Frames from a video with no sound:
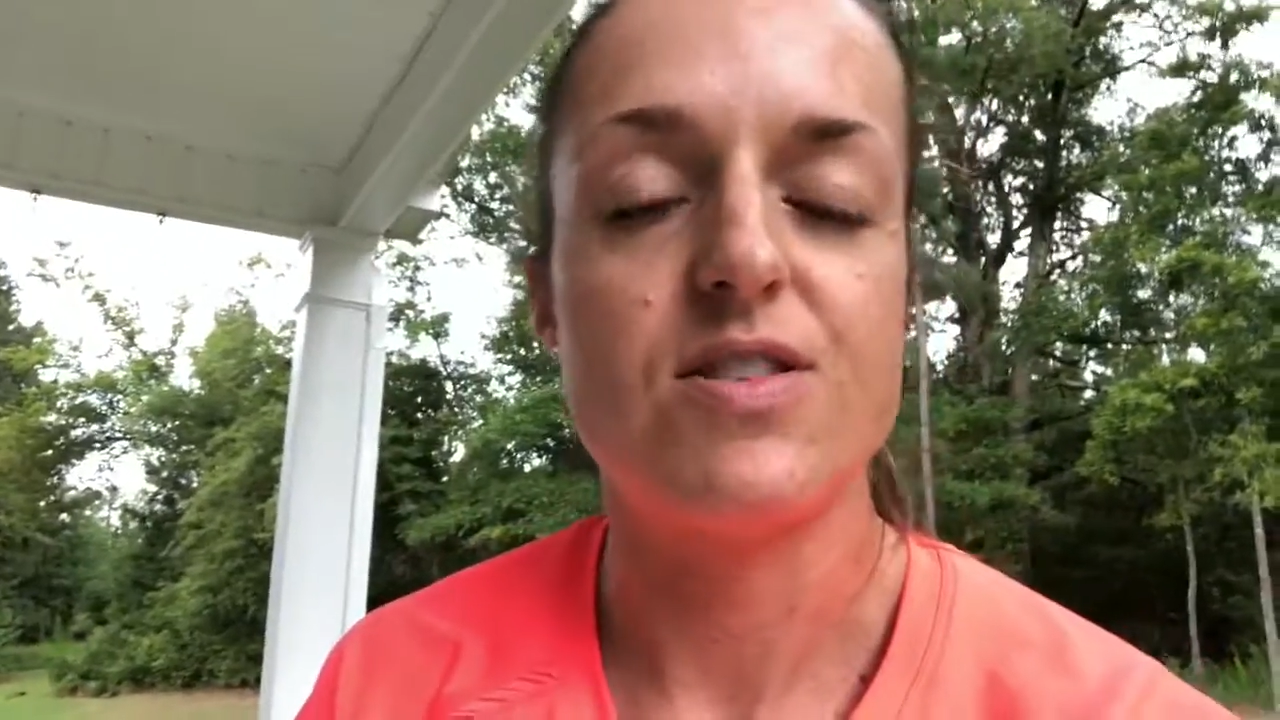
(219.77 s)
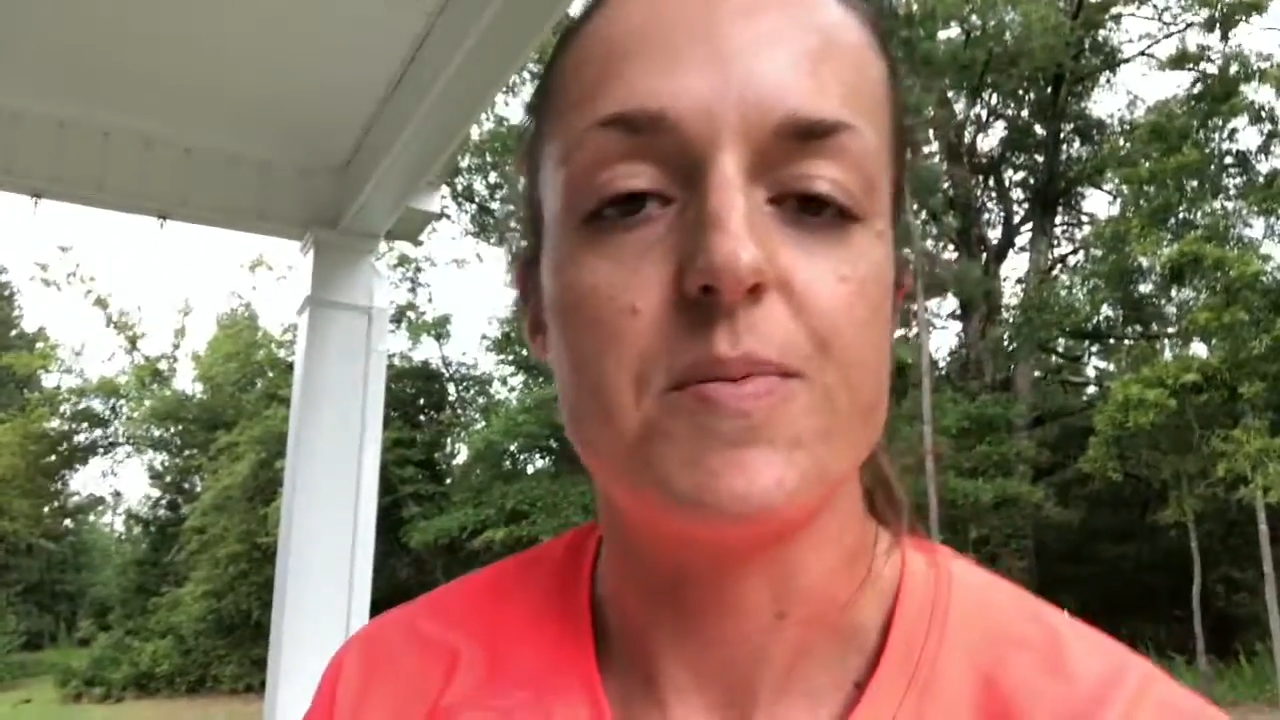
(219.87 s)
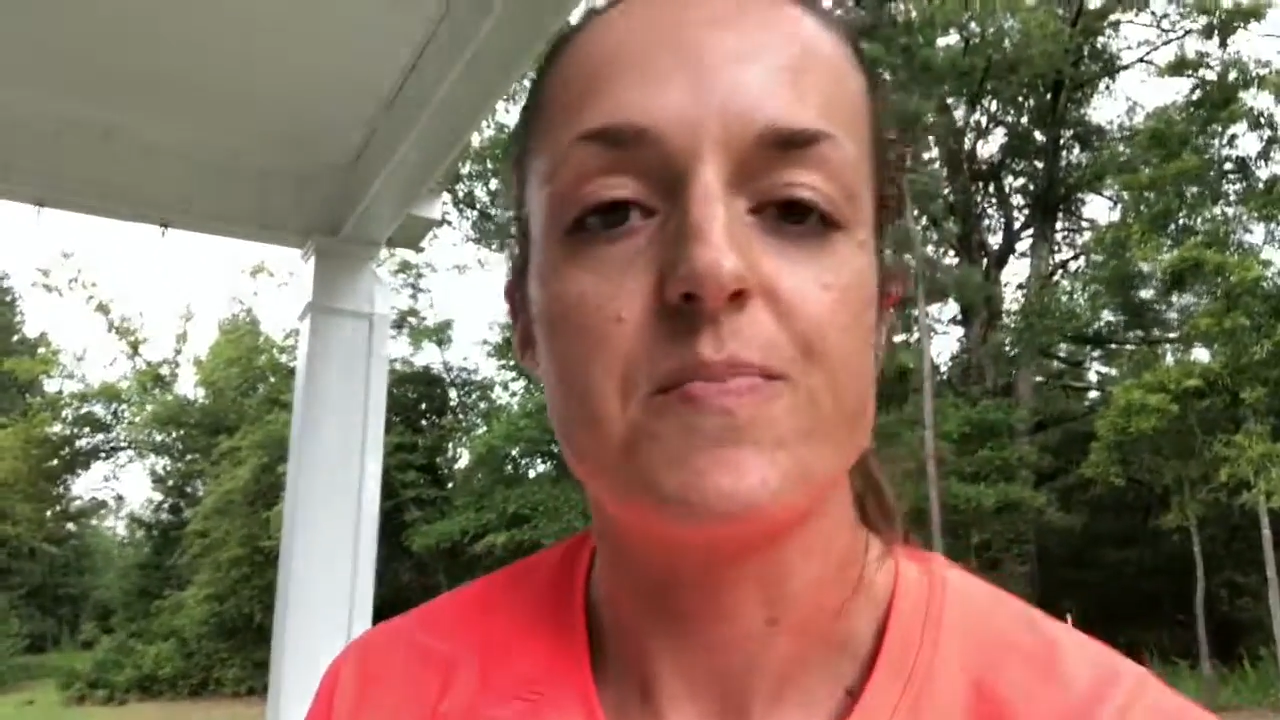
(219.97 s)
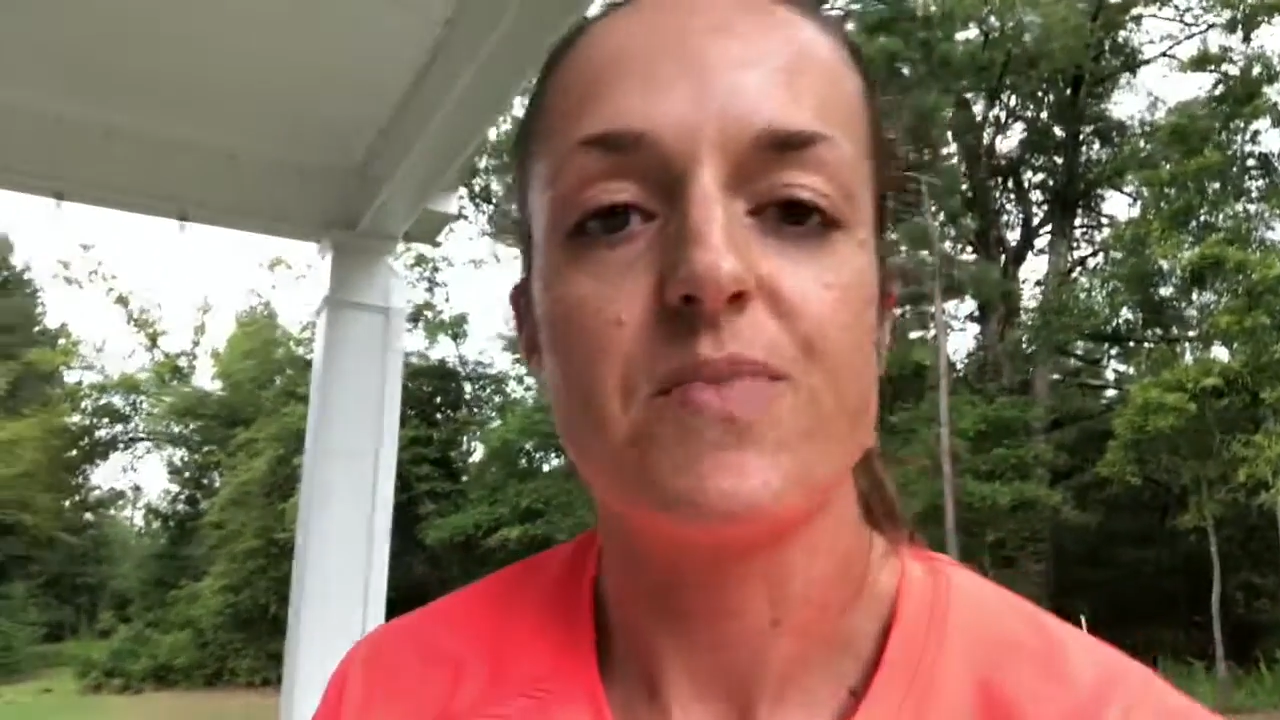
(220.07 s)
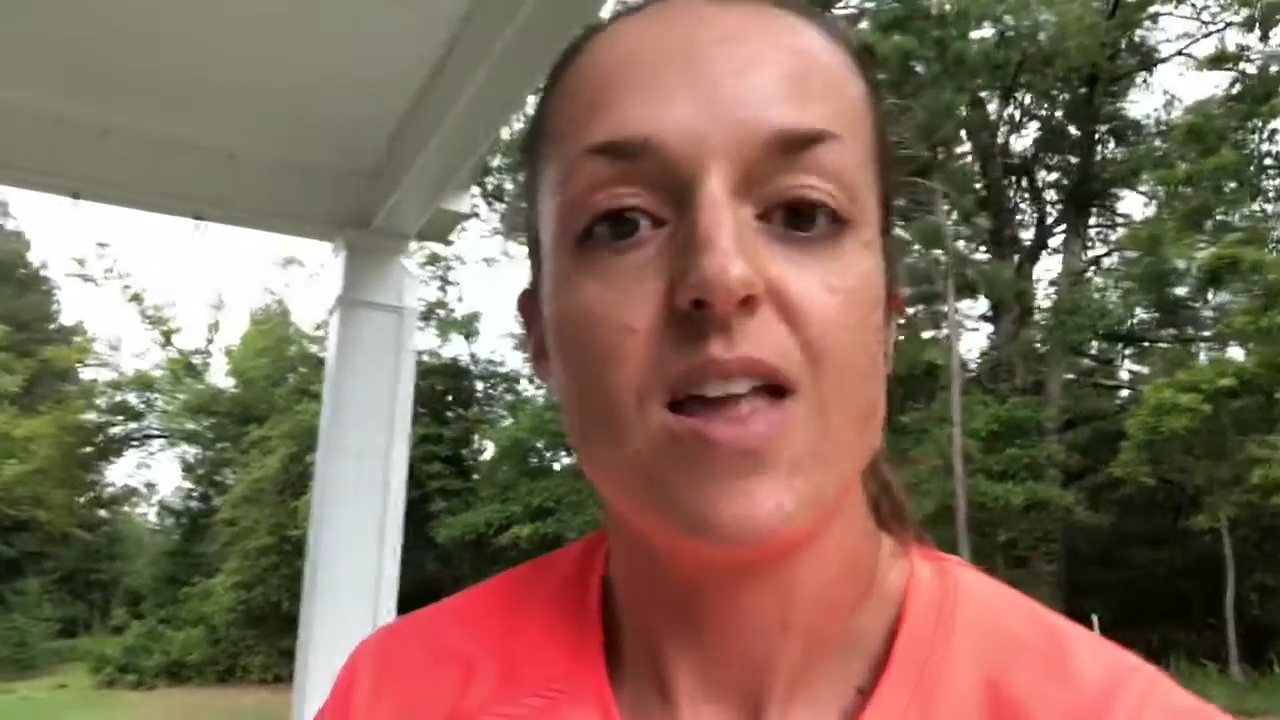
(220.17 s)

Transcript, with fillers: So